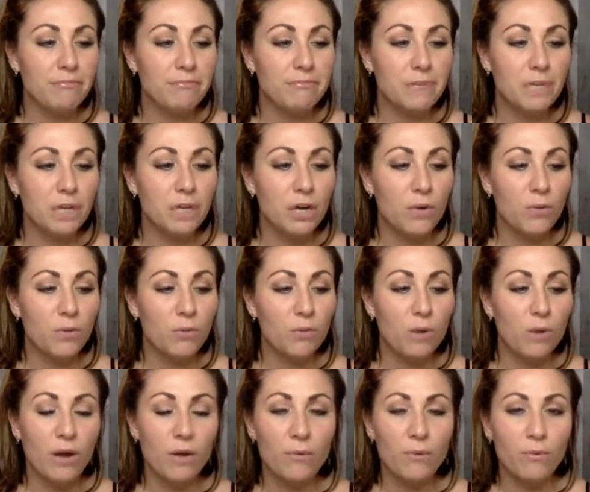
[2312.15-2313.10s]
you know,
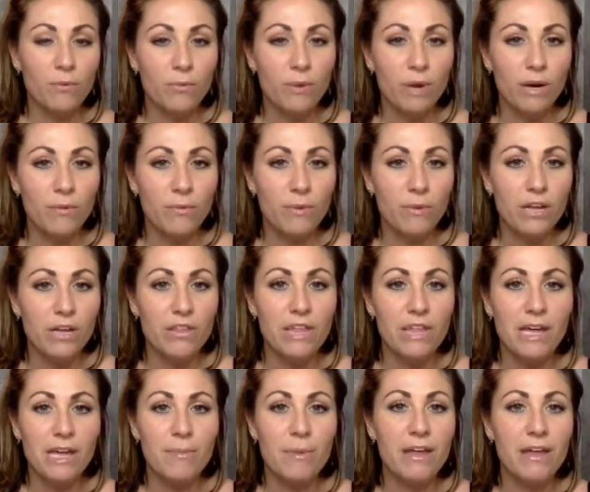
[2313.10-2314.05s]
what do you
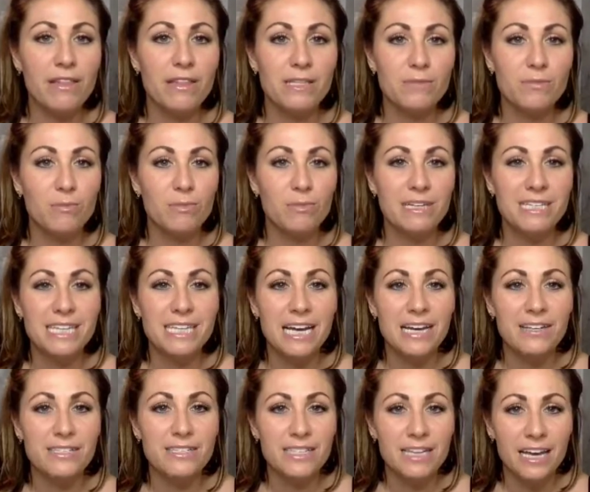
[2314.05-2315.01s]
think about this would be
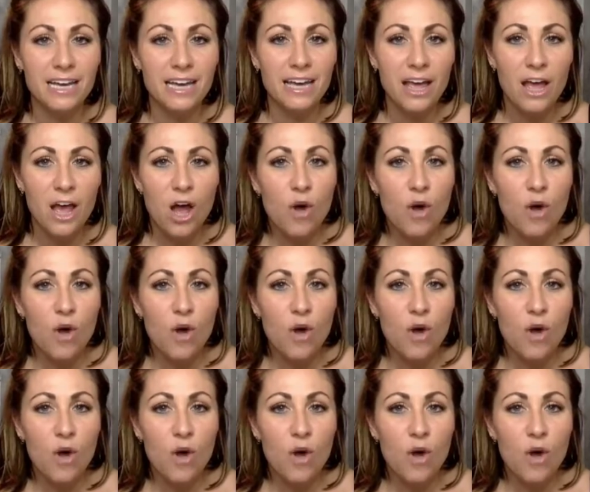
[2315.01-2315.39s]
salesy?